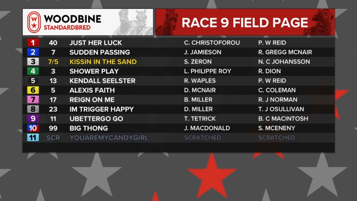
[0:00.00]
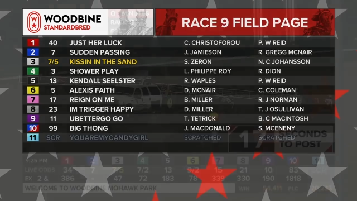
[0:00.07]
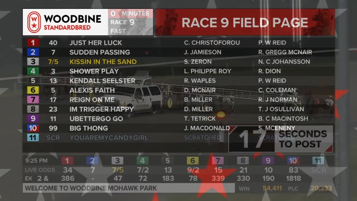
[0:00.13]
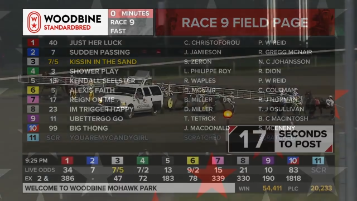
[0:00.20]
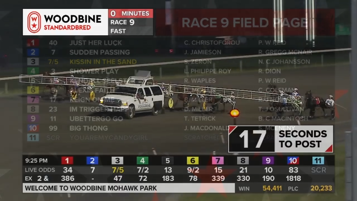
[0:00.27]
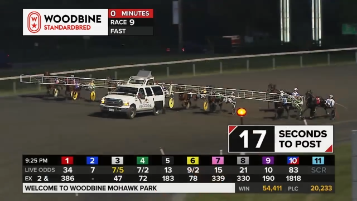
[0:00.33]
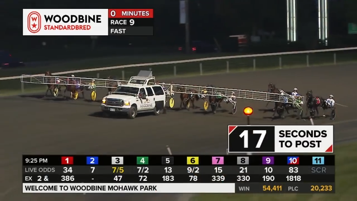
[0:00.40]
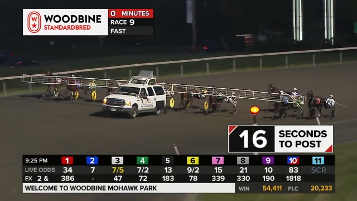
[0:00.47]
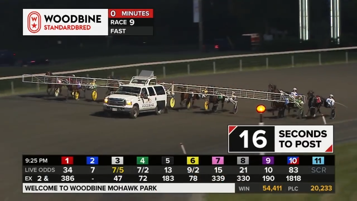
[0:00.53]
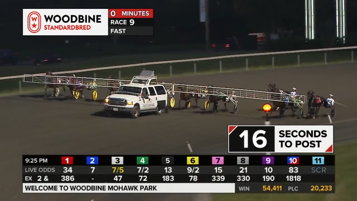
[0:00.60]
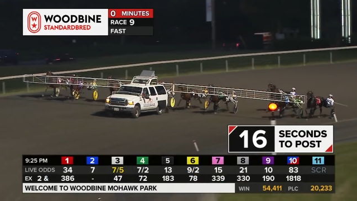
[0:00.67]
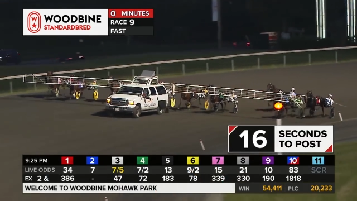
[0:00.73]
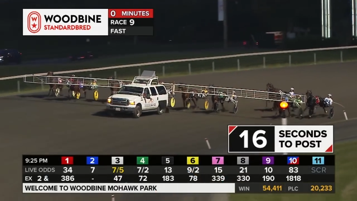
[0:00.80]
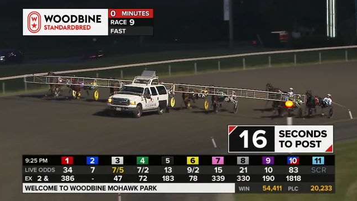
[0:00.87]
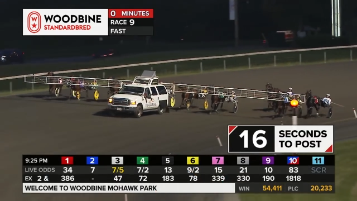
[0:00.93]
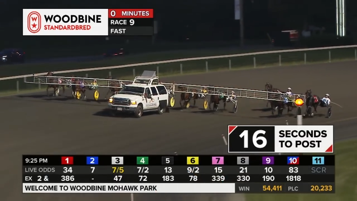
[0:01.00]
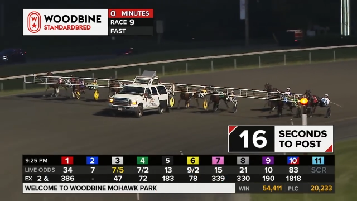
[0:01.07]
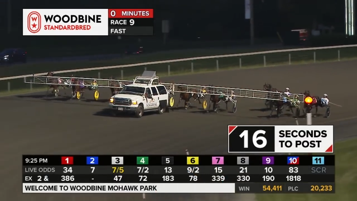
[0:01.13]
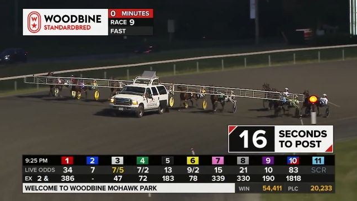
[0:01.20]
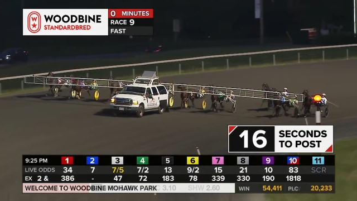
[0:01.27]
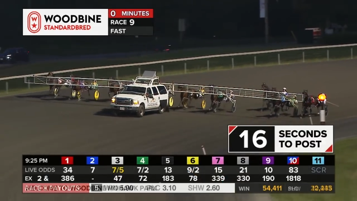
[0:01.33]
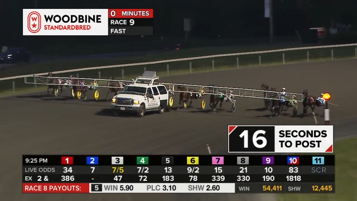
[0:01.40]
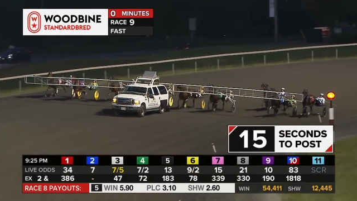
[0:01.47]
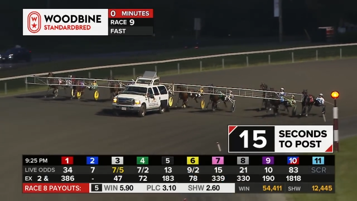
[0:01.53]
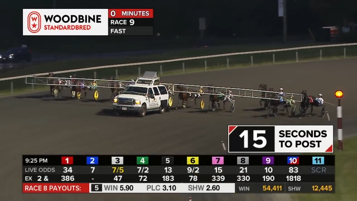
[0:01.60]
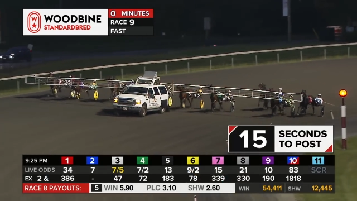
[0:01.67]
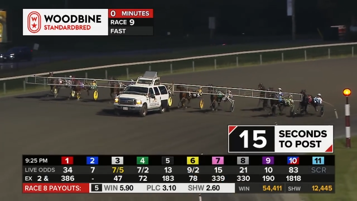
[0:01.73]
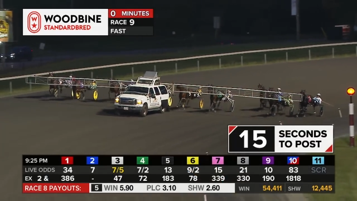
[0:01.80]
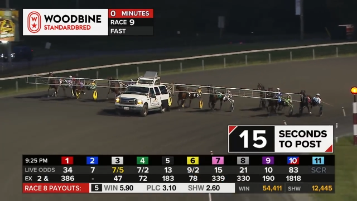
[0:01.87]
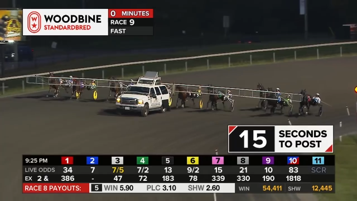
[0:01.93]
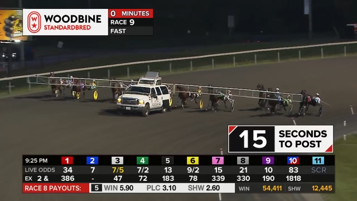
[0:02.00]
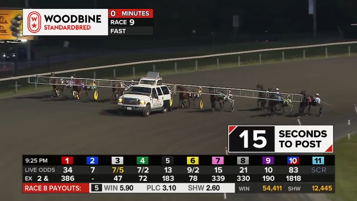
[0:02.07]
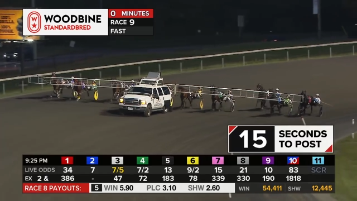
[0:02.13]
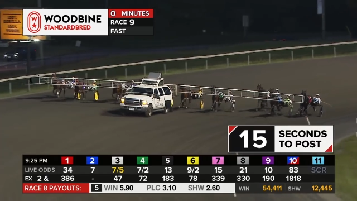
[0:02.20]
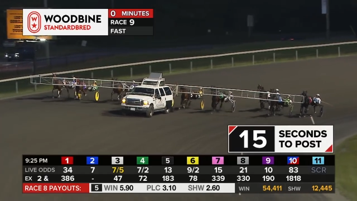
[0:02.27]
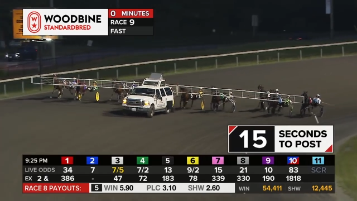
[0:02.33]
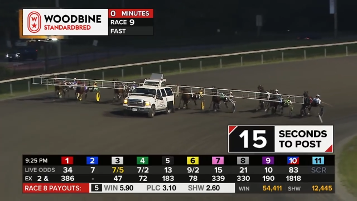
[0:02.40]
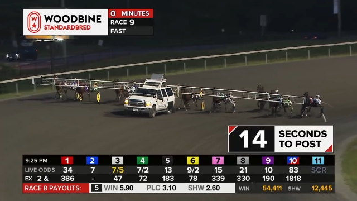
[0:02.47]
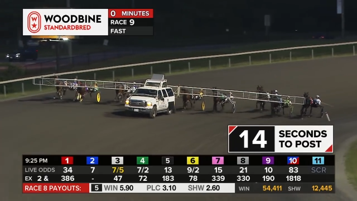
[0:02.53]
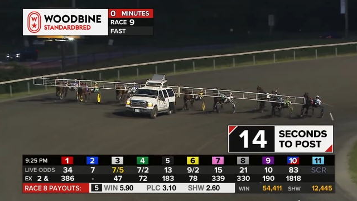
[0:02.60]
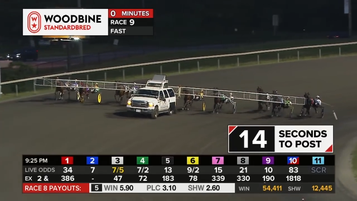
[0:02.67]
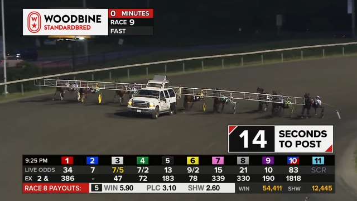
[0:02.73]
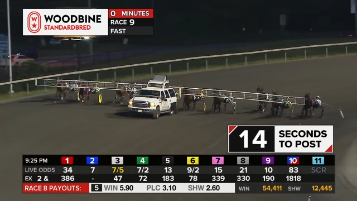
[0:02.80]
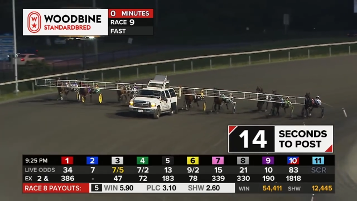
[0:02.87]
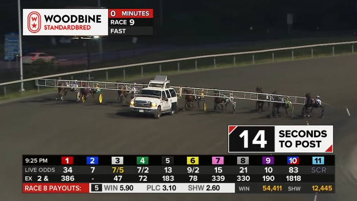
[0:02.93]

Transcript: [unreadable: no face in view]